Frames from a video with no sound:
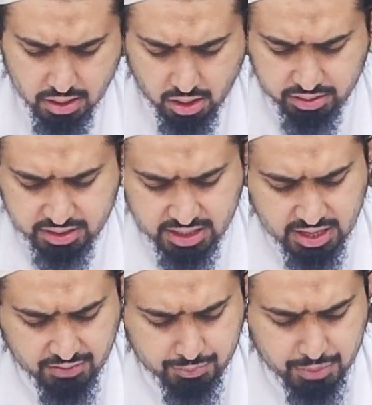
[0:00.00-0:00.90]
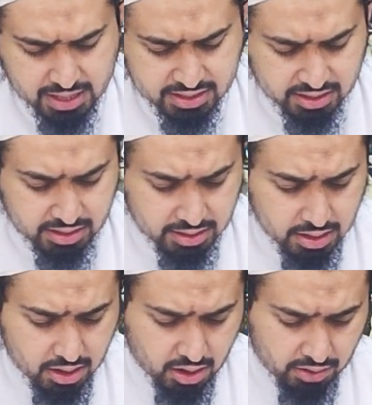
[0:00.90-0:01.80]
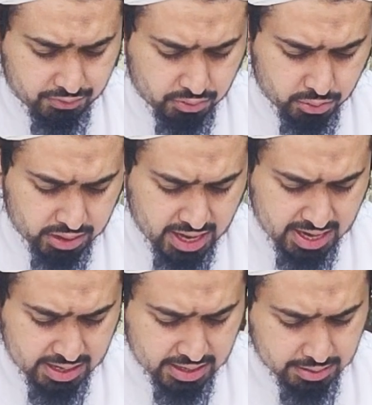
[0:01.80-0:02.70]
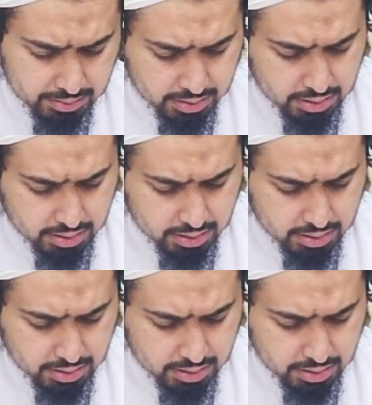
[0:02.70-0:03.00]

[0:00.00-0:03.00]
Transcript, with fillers: on the day of battle of Hunain,